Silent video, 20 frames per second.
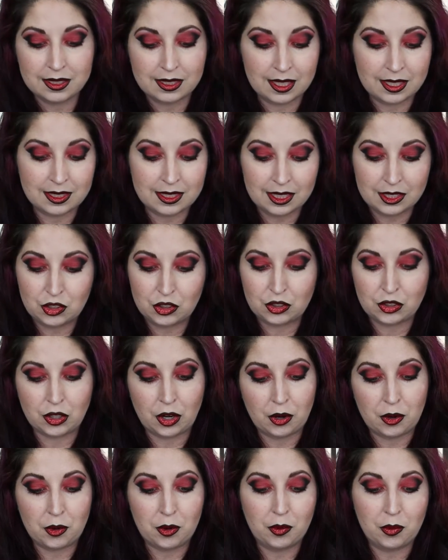they did
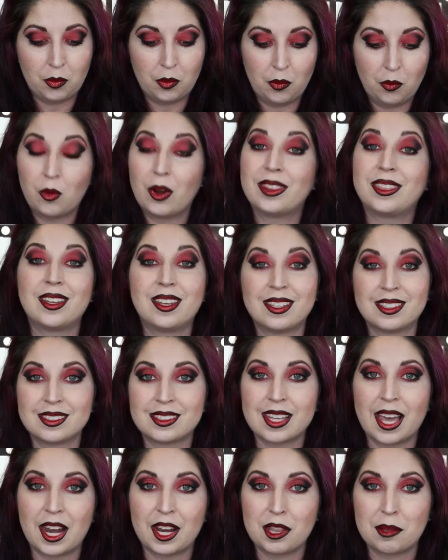show what the
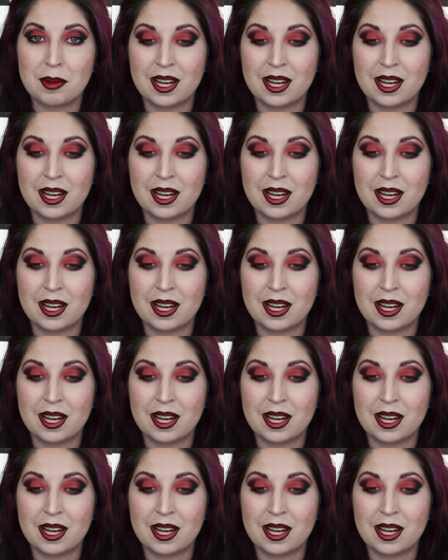inside of the